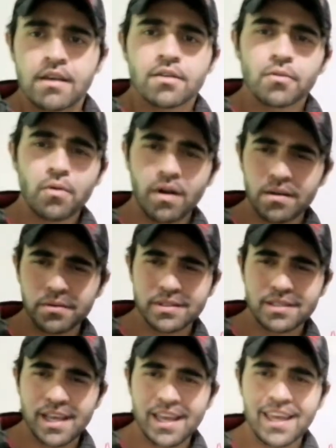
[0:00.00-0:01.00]
Why we
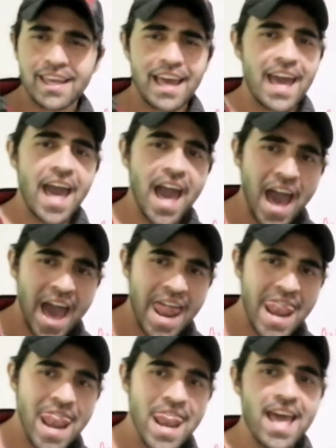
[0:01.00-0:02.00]
say
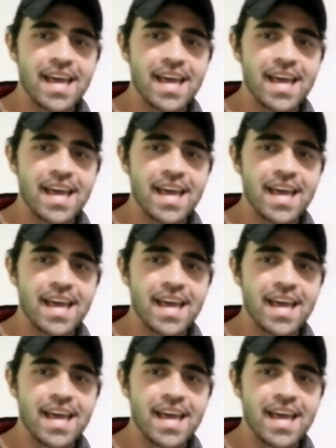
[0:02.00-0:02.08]
an